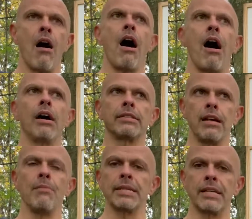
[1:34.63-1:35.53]
I tell
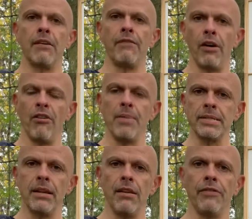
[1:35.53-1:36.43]
myself I love
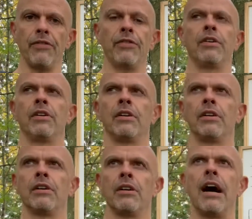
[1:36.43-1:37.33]
myself.
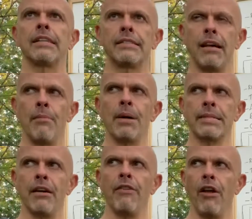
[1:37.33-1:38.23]
I tell
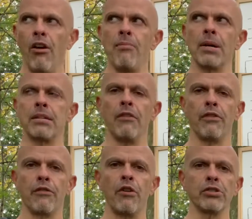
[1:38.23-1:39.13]
myself I love myself in
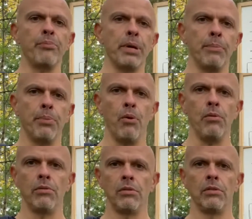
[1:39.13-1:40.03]
front of people.
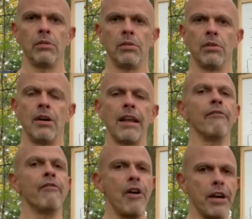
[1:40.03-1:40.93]
And I'm
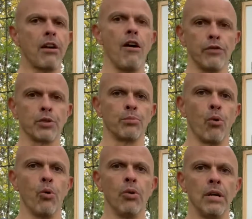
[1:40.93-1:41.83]
very
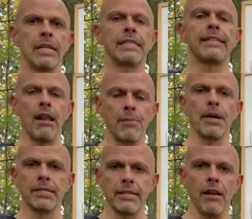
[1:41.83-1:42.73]
comfortable telling
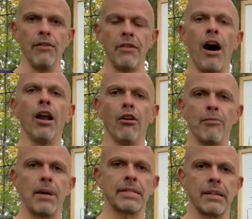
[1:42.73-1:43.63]
myself I love
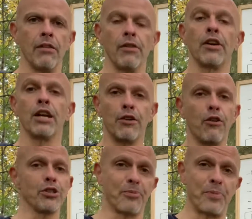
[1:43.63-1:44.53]
myself in
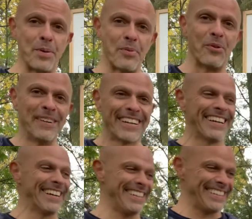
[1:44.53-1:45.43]
front of people.
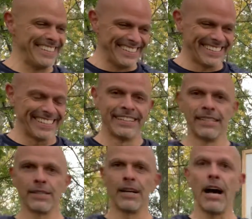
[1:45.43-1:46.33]

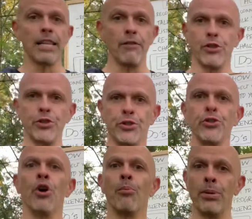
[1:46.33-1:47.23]
I never used to,
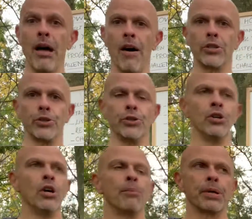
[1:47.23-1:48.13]
but now I do.
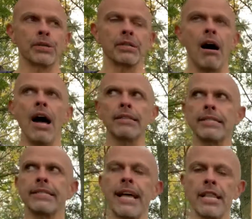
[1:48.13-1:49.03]
Because I
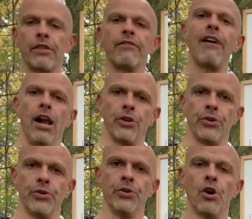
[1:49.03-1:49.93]
understand the
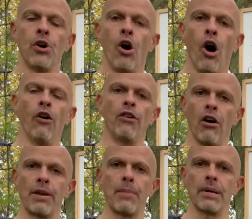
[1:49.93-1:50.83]
value of
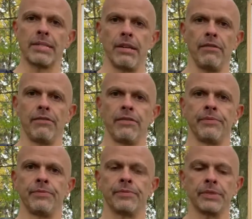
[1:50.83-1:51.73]
loving myself.
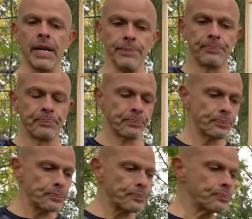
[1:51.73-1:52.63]
Yeah?
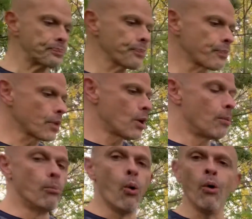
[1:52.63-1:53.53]

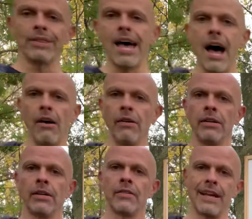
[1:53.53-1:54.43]
More now
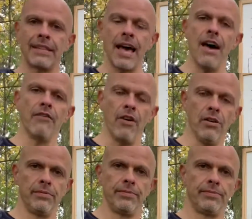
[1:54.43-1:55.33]
than ever.
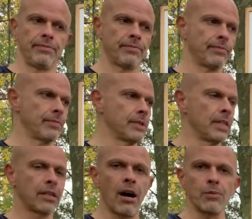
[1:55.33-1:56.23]

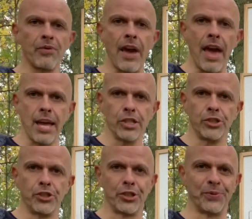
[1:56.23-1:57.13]
Comes with
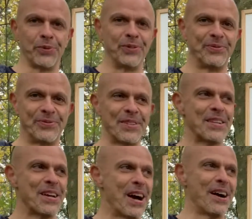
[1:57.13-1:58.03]
age,
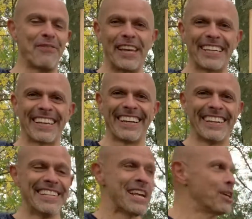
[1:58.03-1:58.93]
I think.
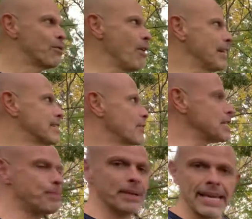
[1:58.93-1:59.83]
Right, so
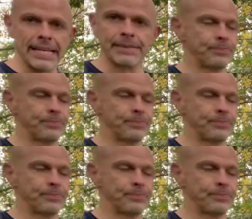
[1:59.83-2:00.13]
let's begin.